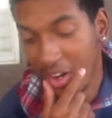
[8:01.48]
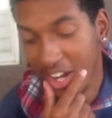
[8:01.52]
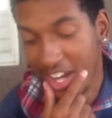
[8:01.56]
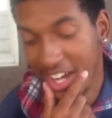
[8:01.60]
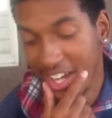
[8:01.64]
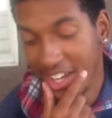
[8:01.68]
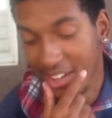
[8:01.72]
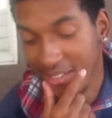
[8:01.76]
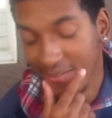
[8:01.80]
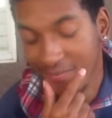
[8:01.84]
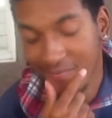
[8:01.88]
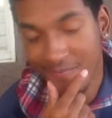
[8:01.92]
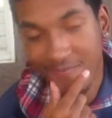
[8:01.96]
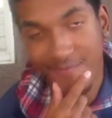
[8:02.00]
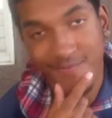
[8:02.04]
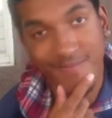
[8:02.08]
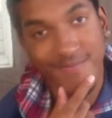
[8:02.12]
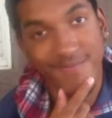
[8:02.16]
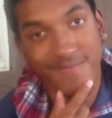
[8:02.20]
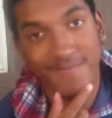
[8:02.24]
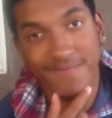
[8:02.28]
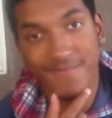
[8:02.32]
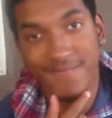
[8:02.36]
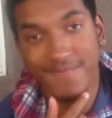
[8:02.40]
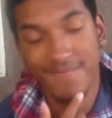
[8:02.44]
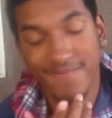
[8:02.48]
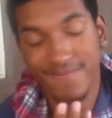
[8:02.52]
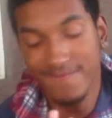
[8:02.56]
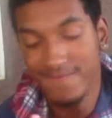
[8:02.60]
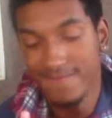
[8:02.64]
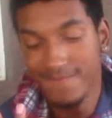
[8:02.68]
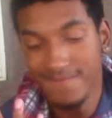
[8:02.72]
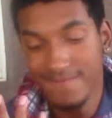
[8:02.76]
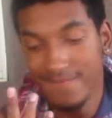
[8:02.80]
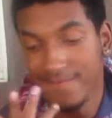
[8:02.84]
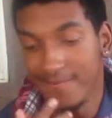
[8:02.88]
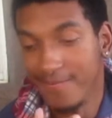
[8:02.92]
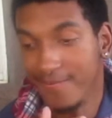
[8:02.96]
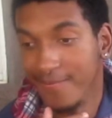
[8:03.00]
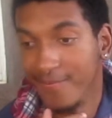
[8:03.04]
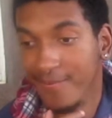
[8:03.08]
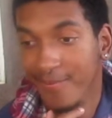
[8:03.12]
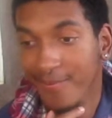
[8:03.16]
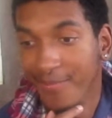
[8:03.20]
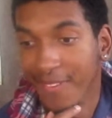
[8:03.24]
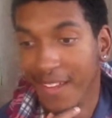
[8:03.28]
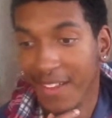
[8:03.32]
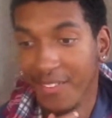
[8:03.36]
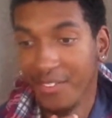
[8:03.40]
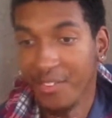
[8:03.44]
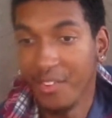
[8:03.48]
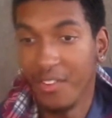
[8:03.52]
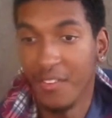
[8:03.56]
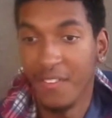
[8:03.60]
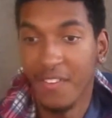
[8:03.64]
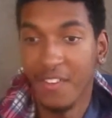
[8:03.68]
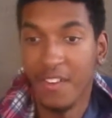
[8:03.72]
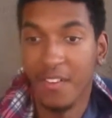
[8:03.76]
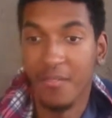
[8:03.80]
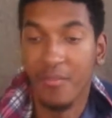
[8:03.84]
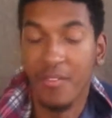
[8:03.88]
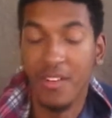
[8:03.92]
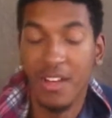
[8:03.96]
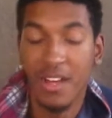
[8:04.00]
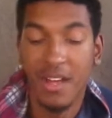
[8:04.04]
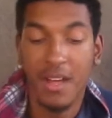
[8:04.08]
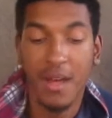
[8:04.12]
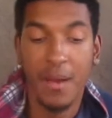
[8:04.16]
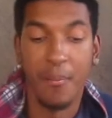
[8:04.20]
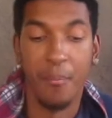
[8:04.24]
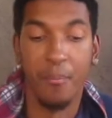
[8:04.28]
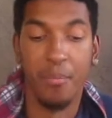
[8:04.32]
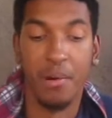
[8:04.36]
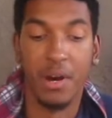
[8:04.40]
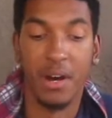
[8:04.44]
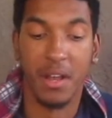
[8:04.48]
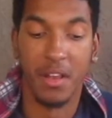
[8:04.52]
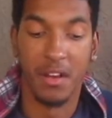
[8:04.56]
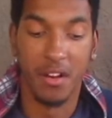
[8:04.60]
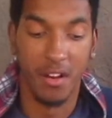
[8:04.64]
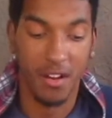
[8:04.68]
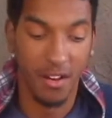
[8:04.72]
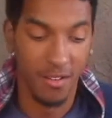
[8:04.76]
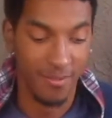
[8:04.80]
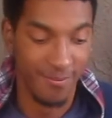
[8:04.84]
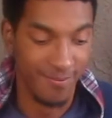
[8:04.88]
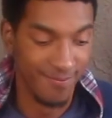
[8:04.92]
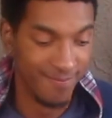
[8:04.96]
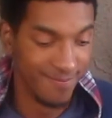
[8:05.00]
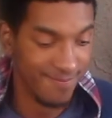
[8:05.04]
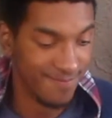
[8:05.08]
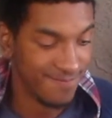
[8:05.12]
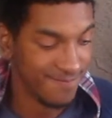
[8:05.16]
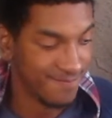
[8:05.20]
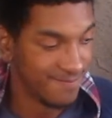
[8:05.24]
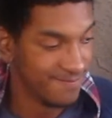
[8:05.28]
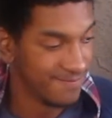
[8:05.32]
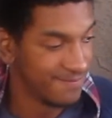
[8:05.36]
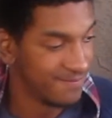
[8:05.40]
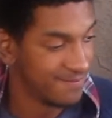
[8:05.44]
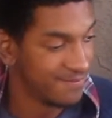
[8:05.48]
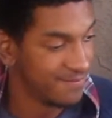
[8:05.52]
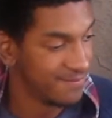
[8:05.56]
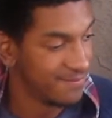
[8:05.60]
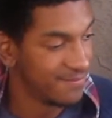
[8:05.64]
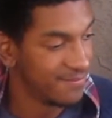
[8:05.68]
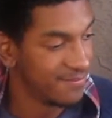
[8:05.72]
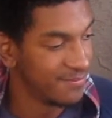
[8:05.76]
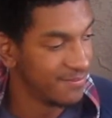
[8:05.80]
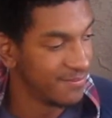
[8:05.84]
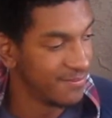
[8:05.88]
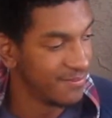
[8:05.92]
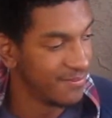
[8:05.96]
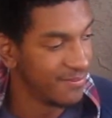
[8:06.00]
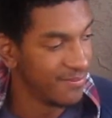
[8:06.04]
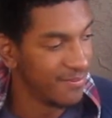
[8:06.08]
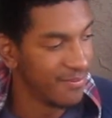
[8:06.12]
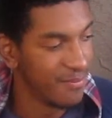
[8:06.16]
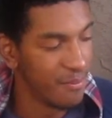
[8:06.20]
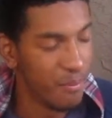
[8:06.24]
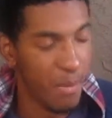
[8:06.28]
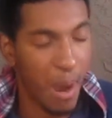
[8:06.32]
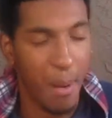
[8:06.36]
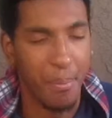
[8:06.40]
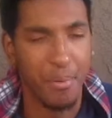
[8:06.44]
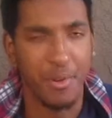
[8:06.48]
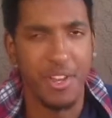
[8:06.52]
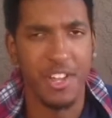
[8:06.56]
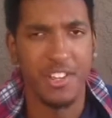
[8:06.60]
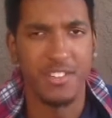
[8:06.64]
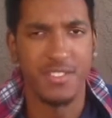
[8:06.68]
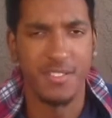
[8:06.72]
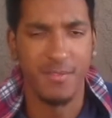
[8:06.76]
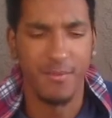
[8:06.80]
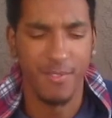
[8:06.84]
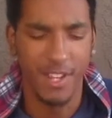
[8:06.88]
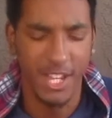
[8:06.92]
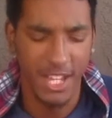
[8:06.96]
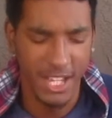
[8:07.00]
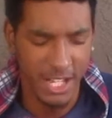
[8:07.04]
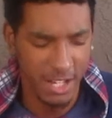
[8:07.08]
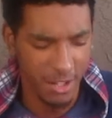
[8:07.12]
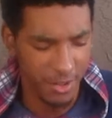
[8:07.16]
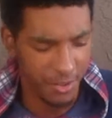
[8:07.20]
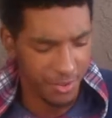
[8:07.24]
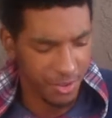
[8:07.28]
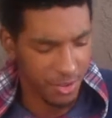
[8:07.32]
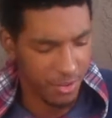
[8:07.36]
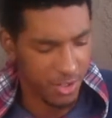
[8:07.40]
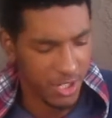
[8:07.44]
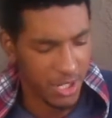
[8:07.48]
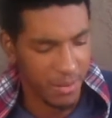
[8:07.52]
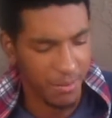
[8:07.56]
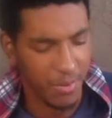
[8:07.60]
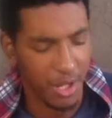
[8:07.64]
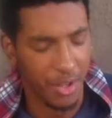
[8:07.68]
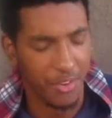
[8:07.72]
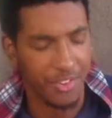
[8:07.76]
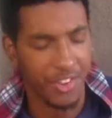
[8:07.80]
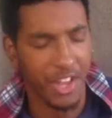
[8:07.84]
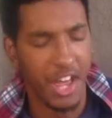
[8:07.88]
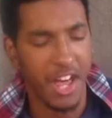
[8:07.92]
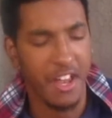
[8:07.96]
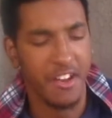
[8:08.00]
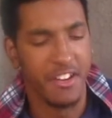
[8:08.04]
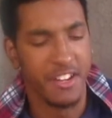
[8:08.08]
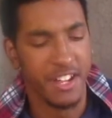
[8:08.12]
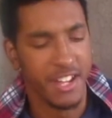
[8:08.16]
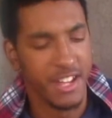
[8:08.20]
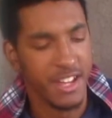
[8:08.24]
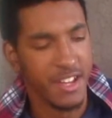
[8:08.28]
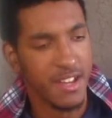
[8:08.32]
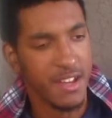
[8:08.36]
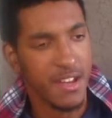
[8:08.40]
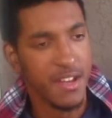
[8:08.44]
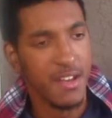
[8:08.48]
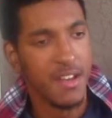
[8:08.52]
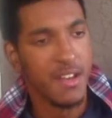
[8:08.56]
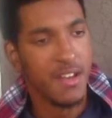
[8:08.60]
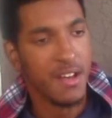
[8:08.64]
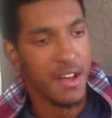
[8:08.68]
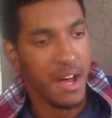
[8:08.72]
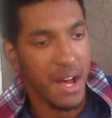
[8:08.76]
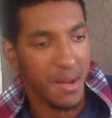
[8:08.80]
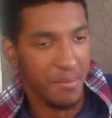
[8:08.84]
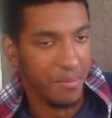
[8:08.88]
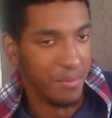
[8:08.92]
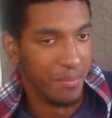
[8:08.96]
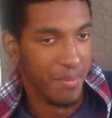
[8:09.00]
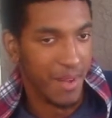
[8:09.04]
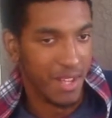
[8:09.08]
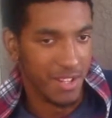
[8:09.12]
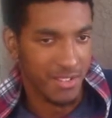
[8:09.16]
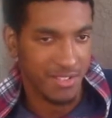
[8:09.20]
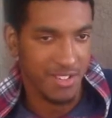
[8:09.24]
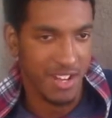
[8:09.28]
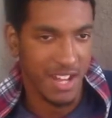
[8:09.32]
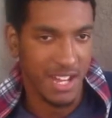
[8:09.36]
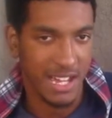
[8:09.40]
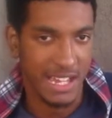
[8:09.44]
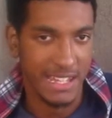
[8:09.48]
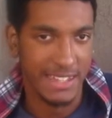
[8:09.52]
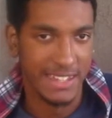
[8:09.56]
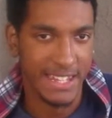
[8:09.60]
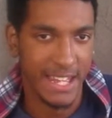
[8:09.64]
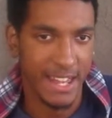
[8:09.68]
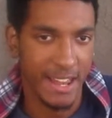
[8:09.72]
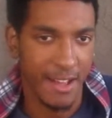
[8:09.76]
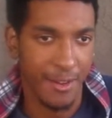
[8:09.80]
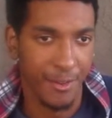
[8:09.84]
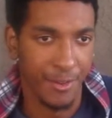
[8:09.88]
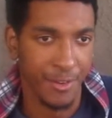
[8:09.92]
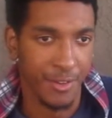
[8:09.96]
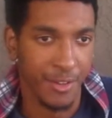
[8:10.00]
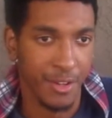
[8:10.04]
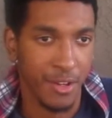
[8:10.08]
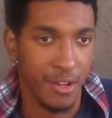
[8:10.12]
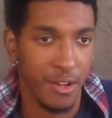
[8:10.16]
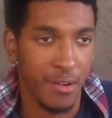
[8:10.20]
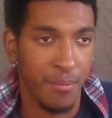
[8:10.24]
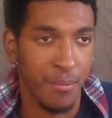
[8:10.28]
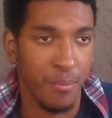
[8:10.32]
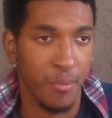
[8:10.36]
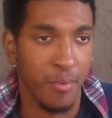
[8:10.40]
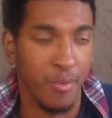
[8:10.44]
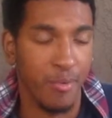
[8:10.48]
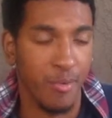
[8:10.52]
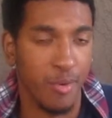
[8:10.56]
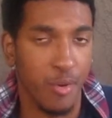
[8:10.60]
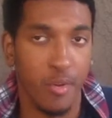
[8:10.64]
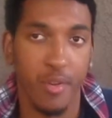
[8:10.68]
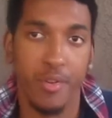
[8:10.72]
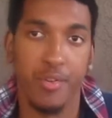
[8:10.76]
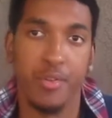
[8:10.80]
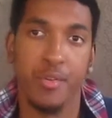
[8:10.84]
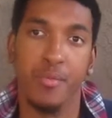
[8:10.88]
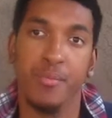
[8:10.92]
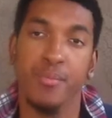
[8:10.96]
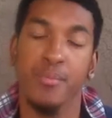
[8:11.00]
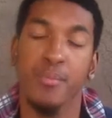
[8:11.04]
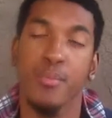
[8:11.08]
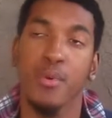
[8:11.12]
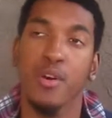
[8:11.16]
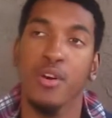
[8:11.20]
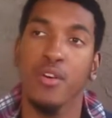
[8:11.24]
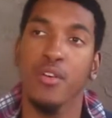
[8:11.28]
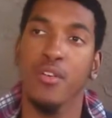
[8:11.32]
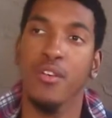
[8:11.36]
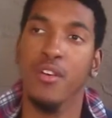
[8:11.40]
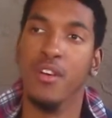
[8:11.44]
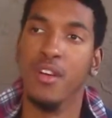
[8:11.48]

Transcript: hey, that's on them. But, my prediction video is gonna come out Saturday. I'm gonna make sure I get that out to y'all before the Super Bowl.